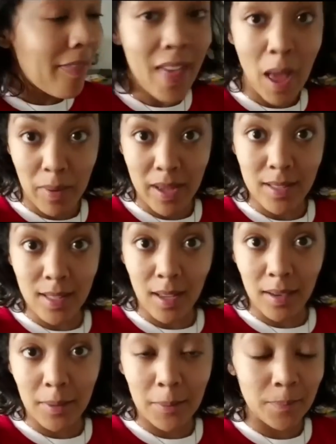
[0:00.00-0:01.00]
That being
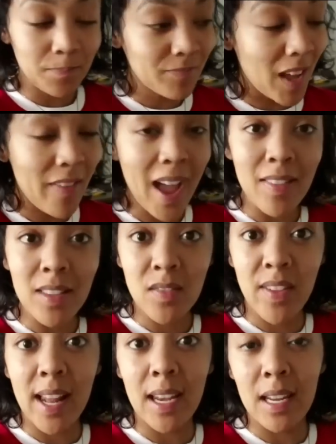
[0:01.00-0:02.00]
said, I've had
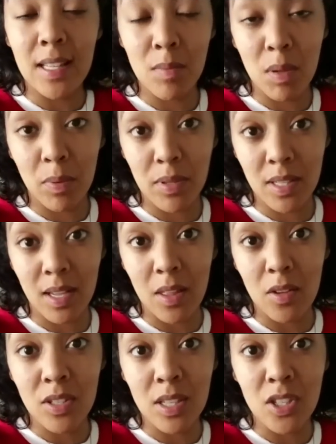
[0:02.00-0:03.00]
this vanity to be put
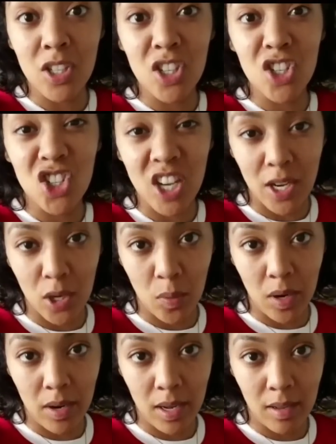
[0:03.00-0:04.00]
together since
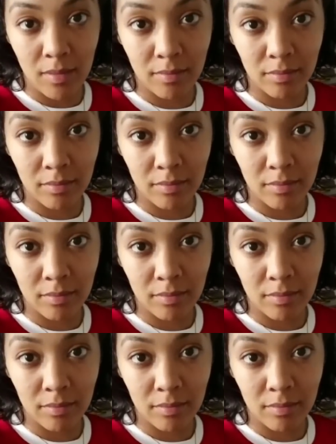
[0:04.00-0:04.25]
January.